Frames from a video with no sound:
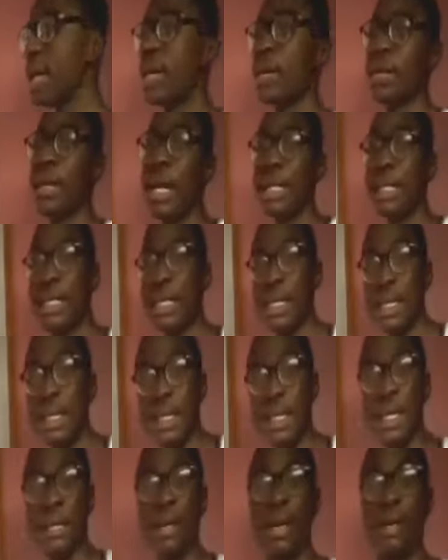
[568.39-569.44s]
So that is the
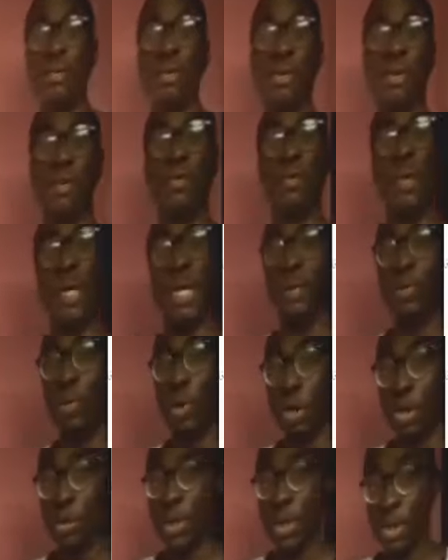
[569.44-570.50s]
general equation for that. We'll
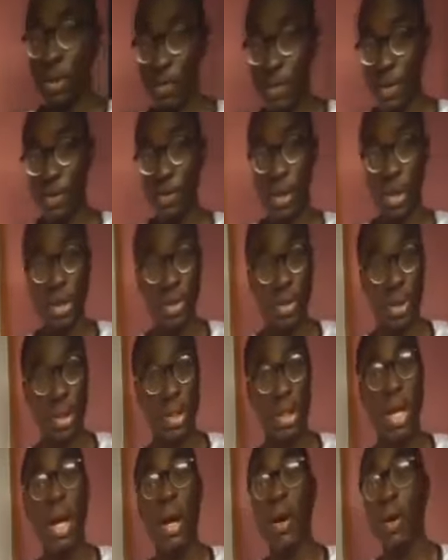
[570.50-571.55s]
also be solving questions
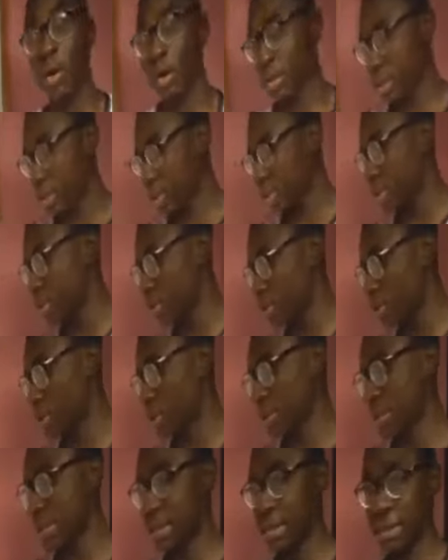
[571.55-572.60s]
on this, so
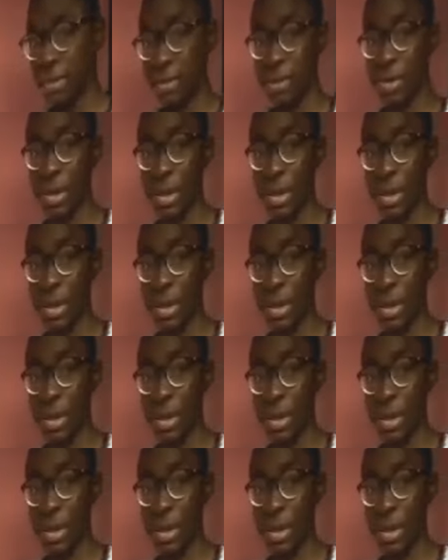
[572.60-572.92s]
just